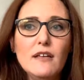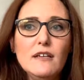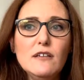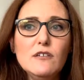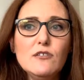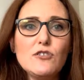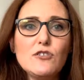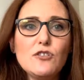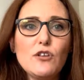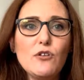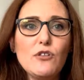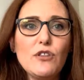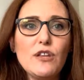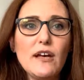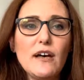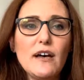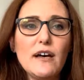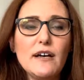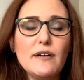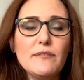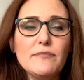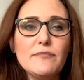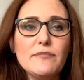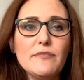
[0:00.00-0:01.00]
So
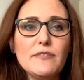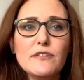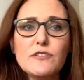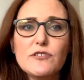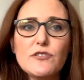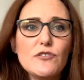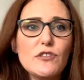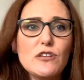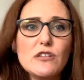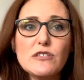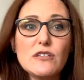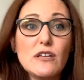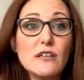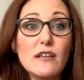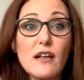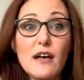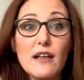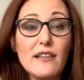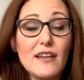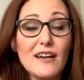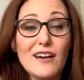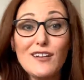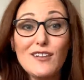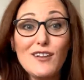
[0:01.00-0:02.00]
there's a
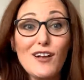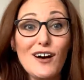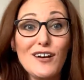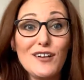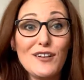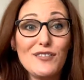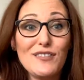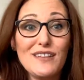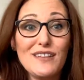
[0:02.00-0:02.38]
lot. There are a lot of